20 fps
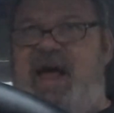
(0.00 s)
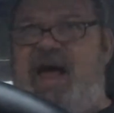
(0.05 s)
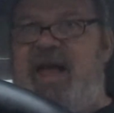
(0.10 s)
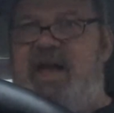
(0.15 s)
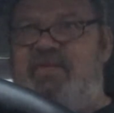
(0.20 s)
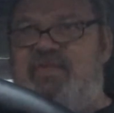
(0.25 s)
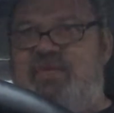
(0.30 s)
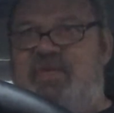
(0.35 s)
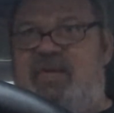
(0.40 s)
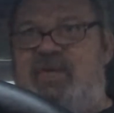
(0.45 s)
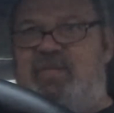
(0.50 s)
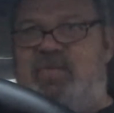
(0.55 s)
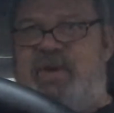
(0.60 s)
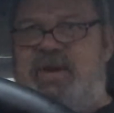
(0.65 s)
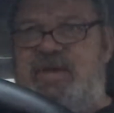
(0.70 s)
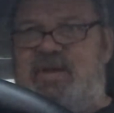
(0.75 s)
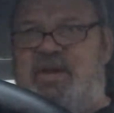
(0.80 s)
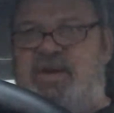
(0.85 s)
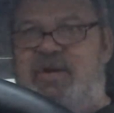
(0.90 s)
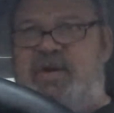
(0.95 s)
life and
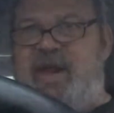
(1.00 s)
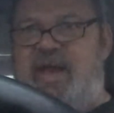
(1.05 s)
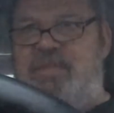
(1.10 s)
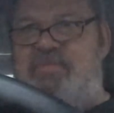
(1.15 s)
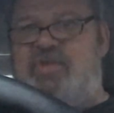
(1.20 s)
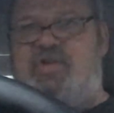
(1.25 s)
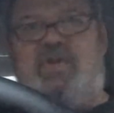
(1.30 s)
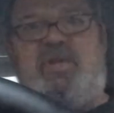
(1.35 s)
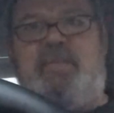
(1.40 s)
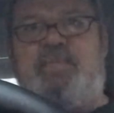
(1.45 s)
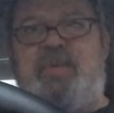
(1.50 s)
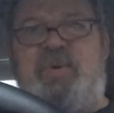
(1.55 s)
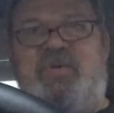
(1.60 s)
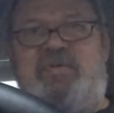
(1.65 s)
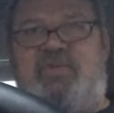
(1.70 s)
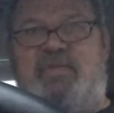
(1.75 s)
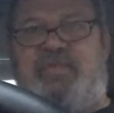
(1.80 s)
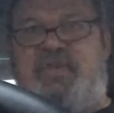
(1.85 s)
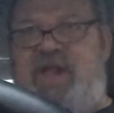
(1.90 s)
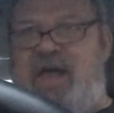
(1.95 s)
written their names in the
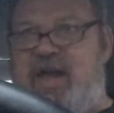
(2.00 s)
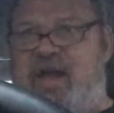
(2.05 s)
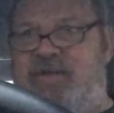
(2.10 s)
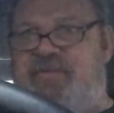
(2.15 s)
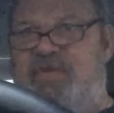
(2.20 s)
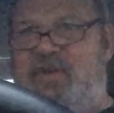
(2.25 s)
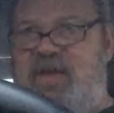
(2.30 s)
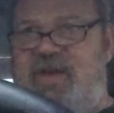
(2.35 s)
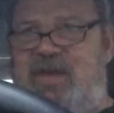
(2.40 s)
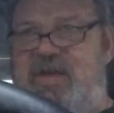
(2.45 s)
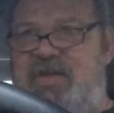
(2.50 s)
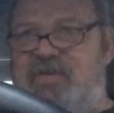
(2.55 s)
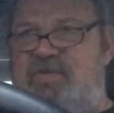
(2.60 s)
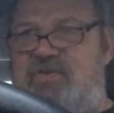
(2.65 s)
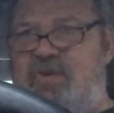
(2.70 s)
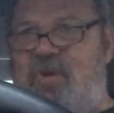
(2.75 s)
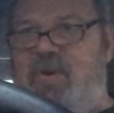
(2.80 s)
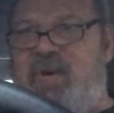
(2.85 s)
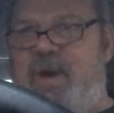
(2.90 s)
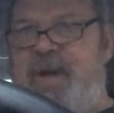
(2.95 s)
books of life, and
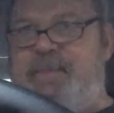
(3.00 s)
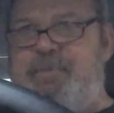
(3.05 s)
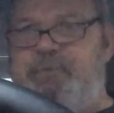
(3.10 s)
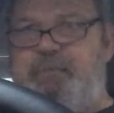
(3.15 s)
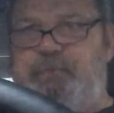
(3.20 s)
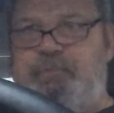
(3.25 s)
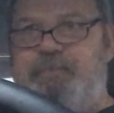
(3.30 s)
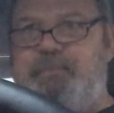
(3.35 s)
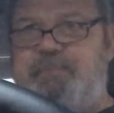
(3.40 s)
so on.